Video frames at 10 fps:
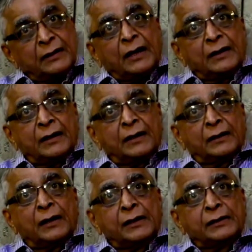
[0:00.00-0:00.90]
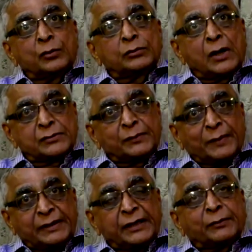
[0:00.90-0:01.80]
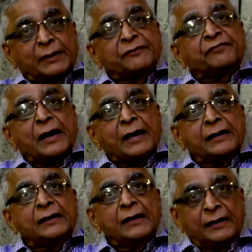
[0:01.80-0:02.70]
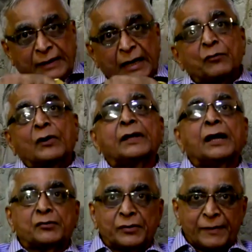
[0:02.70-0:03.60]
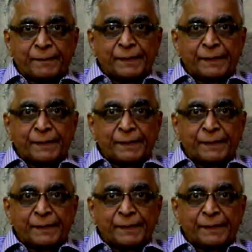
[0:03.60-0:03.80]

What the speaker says: 2020-25 than what they are today,